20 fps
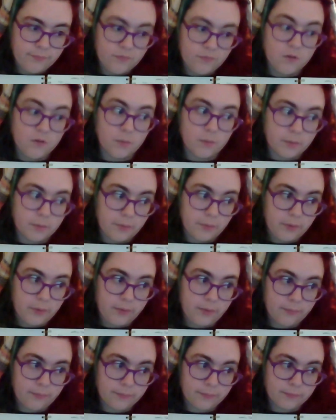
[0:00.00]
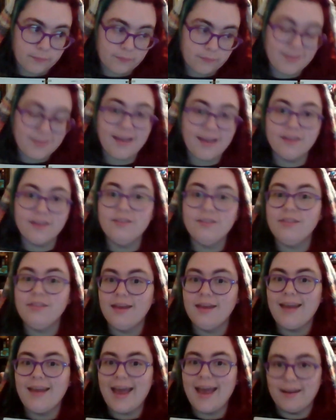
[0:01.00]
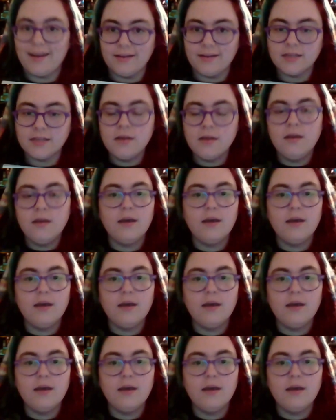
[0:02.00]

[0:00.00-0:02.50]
See where I'm going here? I could then add it